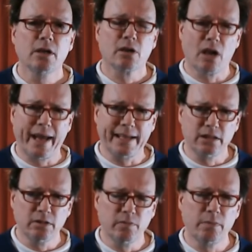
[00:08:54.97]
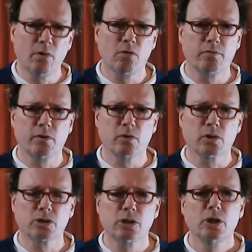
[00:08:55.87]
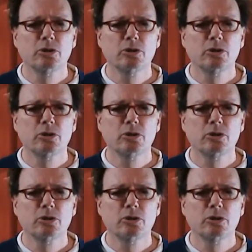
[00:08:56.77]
like the remote viewers,